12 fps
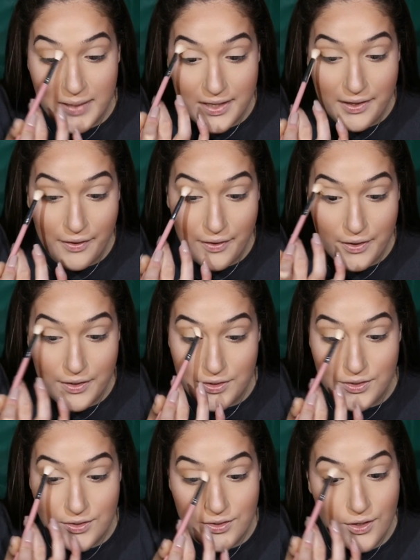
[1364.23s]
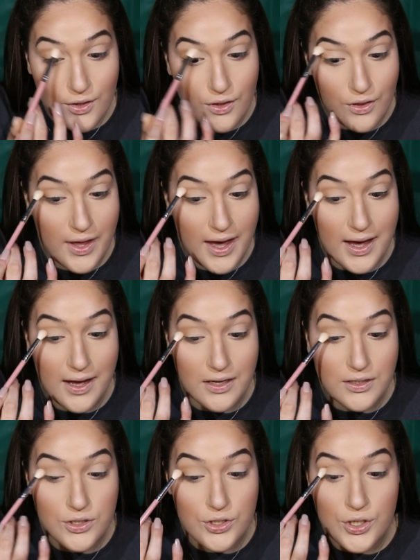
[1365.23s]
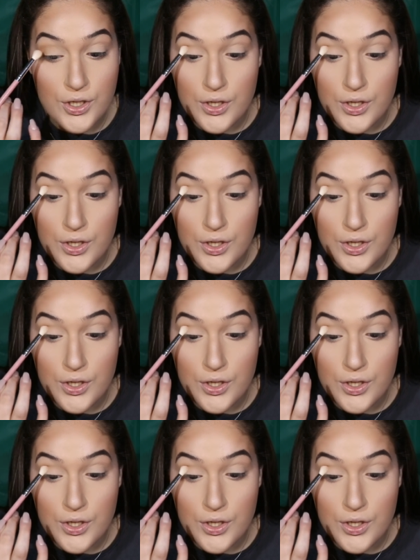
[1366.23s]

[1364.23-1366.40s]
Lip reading: because that